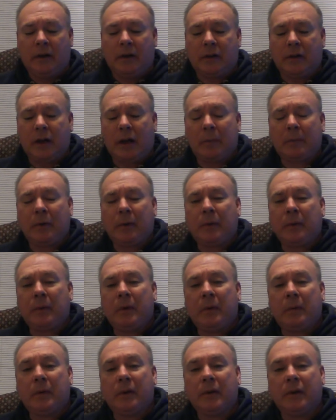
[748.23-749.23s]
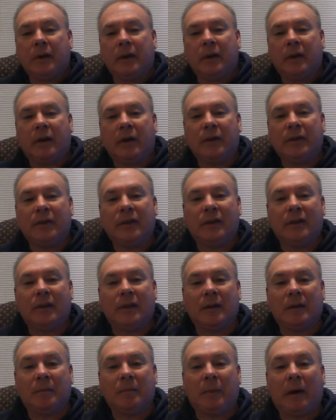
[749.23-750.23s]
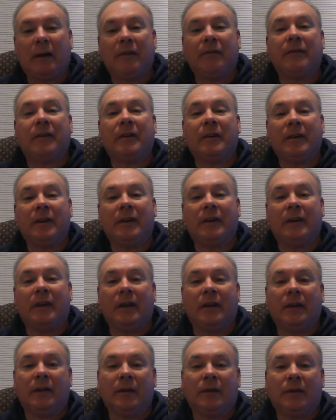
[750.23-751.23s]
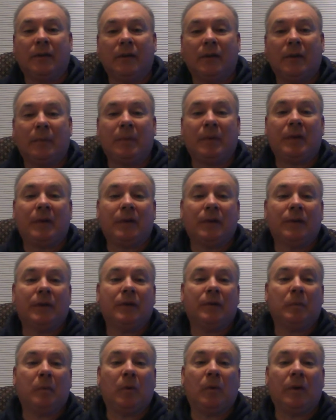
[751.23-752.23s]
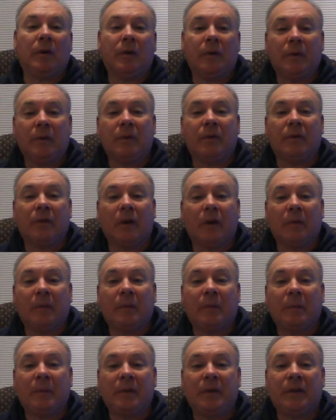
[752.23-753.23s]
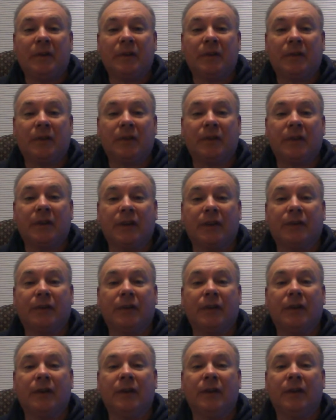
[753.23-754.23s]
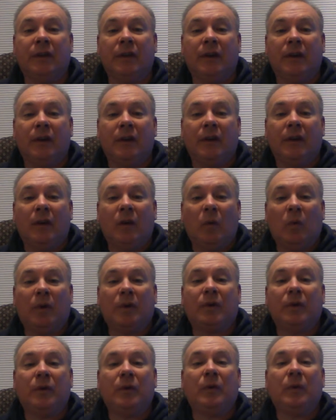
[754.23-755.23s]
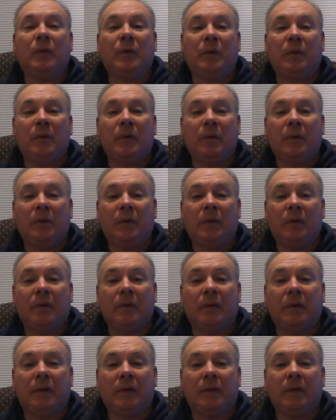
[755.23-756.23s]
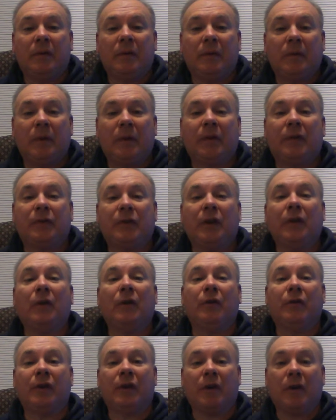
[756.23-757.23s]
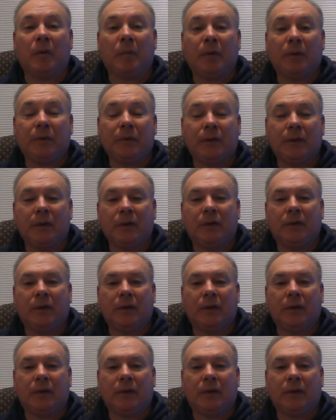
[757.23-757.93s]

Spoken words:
The chapter 3 really goes into bivariate data. So up until this point, we've all been just discussing what to do with single variables.